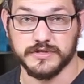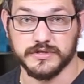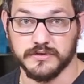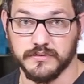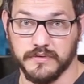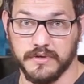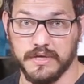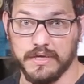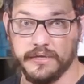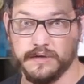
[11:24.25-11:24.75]

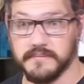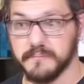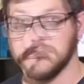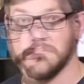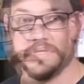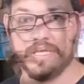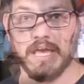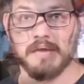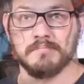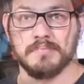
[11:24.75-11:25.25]
screen,
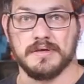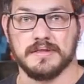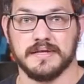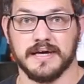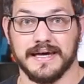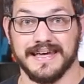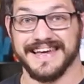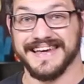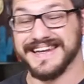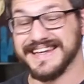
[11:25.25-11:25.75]
can't beat that.